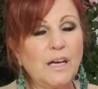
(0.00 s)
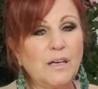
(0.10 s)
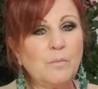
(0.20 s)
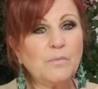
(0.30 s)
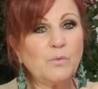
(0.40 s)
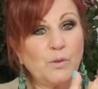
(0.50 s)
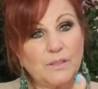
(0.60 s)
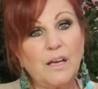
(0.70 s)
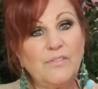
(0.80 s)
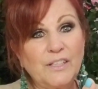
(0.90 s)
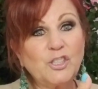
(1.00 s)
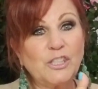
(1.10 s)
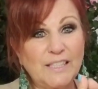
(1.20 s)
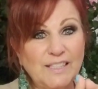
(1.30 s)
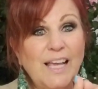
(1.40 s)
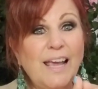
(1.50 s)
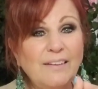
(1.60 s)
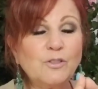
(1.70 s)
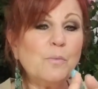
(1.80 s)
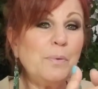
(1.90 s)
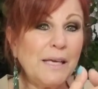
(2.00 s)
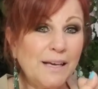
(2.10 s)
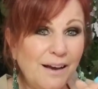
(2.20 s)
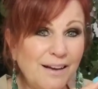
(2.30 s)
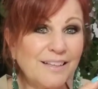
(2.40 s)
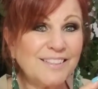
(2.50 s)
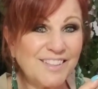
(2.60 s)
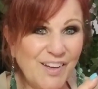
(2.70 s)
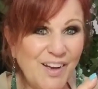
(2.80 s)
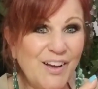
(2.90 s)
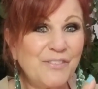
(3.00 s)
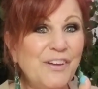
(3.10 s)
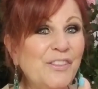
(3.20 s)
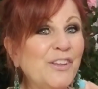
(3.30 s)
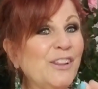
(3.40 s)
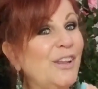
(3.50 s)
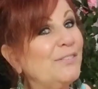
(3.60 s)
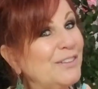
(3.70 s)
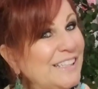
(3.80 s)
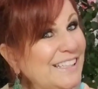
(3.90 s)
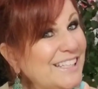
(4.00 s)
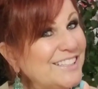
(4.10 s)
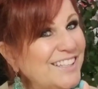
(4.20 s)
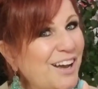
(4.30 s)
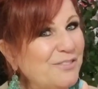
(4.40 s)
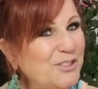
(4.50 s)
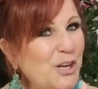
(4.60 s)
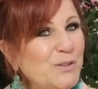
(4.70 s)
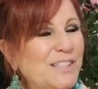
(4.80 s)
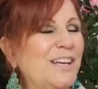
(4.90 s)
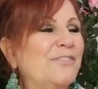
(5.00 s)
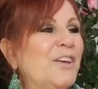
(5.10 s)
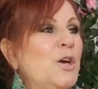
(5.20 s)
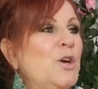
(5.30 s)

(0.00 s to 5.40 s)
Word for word: um, was eventually saved because of the loveliness of Joseph,